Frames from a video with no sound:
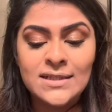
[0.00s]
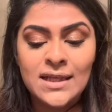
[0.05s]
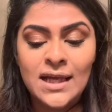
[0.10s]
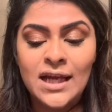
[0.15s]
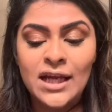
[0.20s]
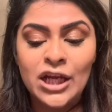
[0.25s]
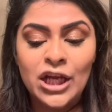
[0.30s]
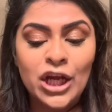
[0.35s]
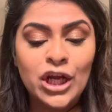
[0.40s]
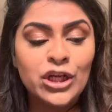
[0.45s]

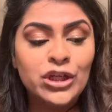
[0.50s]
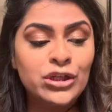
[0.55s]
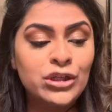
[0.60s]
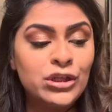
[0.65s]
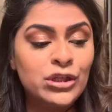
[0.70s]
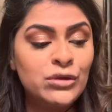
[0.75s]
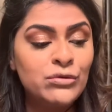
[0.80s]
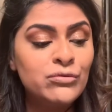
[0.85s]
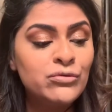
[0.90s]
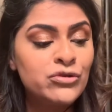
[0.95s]
a
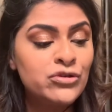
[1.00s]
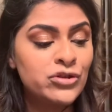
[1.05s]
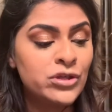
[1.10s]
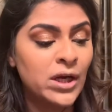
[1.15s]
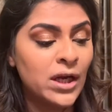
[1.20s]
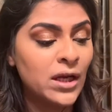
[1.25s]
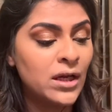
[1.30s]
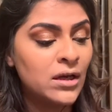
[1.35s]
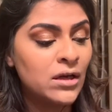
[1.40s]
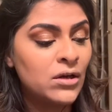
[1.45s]
new
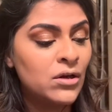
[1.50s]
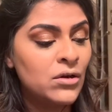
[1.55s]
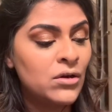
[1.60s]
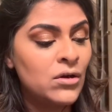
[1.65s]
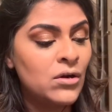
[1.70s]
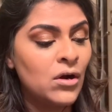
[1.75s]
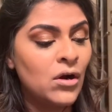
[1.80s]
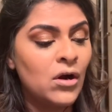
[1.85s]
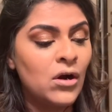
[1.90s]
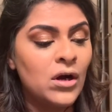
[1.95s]
trick
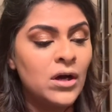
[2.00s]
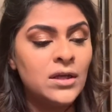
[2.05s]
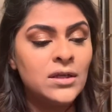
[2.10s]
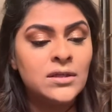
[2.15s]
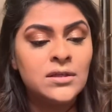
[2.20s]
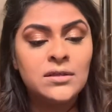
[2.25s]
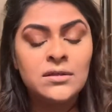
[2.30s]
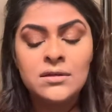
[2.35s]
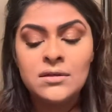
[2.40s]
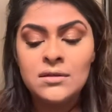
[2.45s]

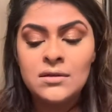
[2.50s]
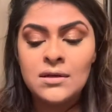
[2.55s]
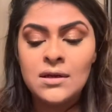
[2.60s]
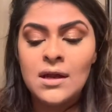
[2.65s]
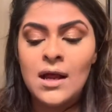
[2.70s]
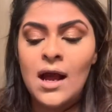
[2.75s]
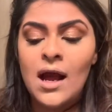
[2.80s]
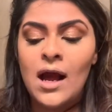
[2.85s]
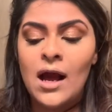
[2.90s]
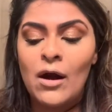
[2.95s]
on
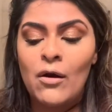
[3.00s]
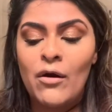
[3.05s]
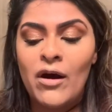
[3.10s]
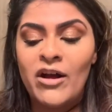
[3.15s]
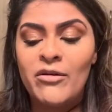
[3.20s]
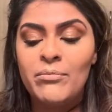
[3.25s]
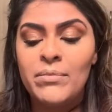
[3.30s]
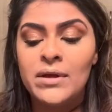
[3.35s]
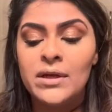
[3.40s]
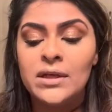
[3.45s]
how I've
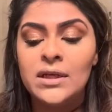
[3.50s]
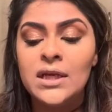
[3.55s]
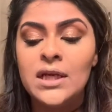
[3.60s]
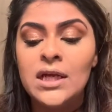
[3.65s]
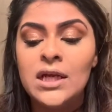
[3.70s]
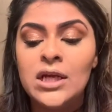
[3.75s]
been